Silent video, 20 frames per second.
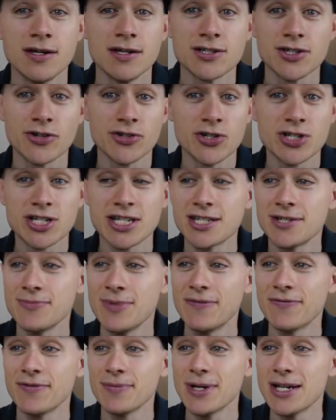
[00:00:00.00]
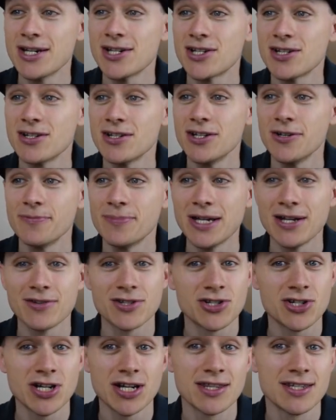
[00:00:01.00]
So on your system information, you'll be able
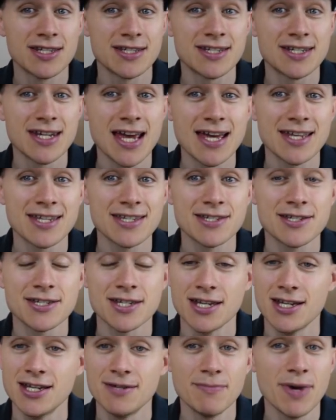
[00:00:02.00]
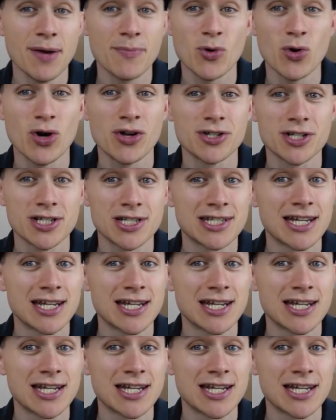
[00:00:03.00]
to check these stats. It might be worth just